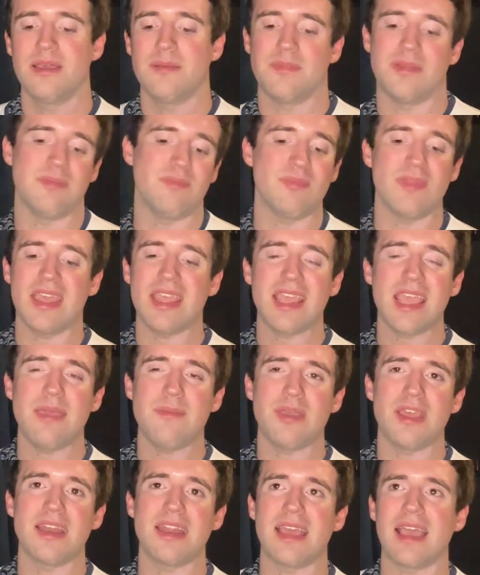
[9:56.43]
They came
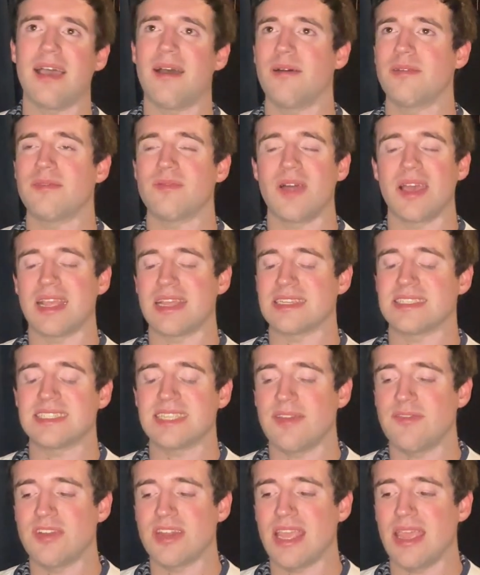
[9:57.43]
in on like a
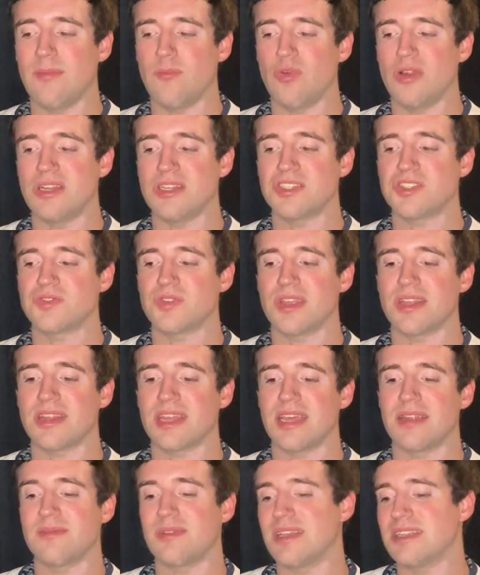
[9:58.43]
7-game winning streak
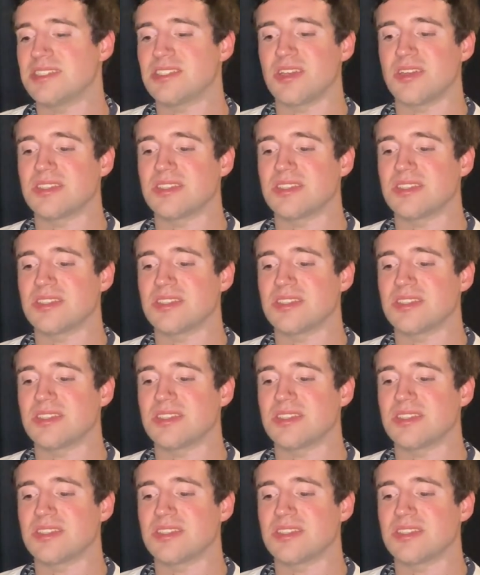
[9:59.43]
that they saw